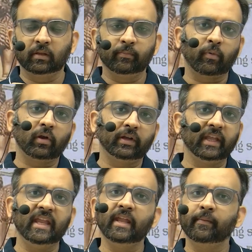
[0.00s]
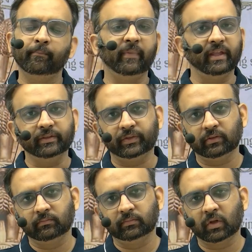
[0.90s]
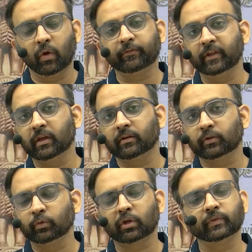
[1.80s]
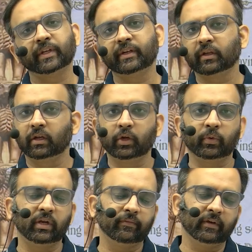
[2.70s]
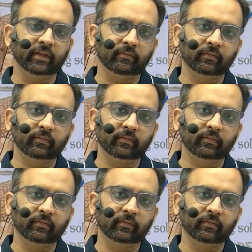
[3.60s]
polity mains of year 2025.